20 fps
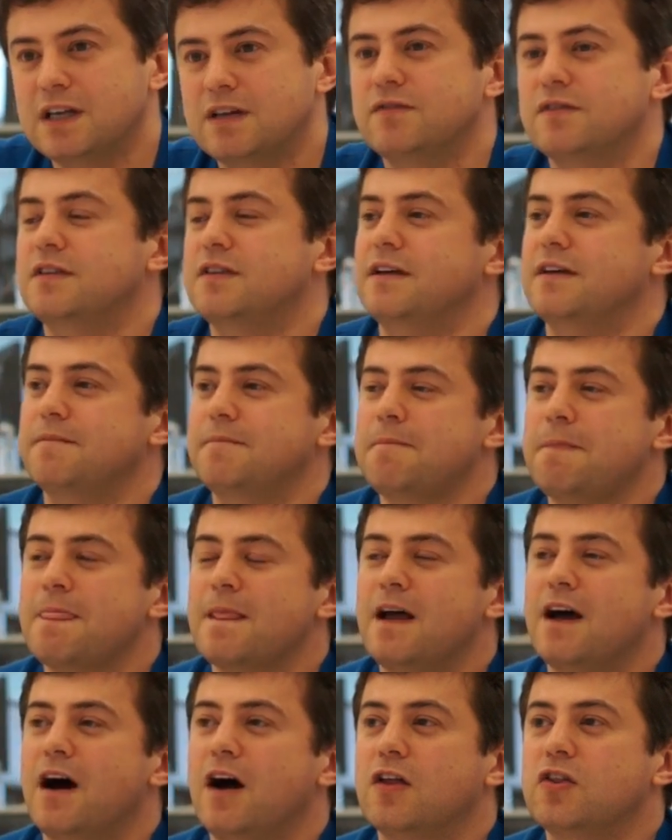everything.
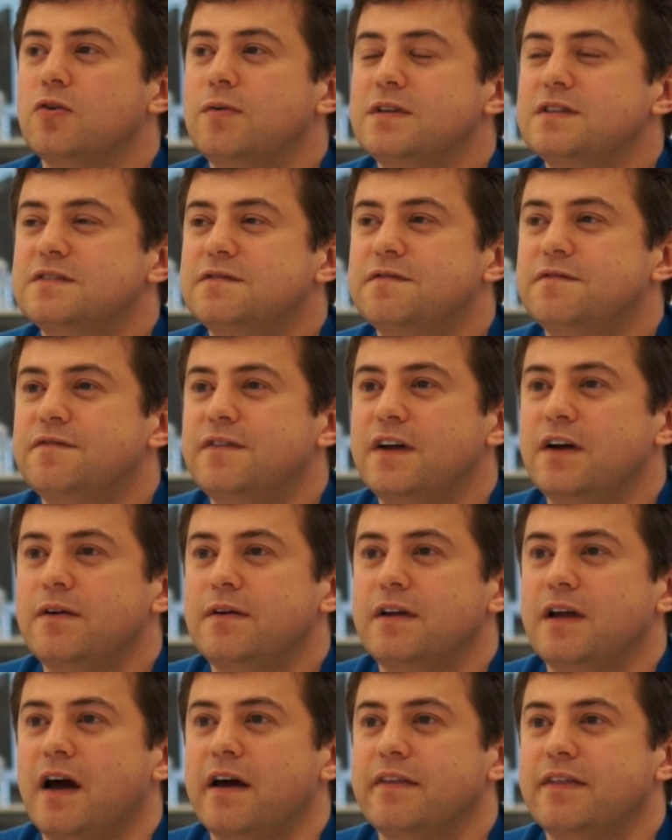Although
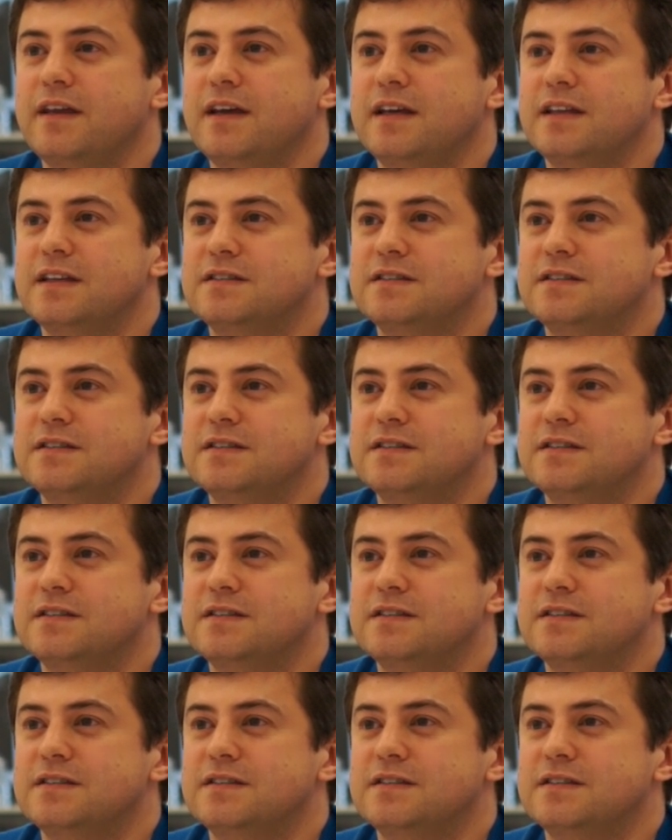I think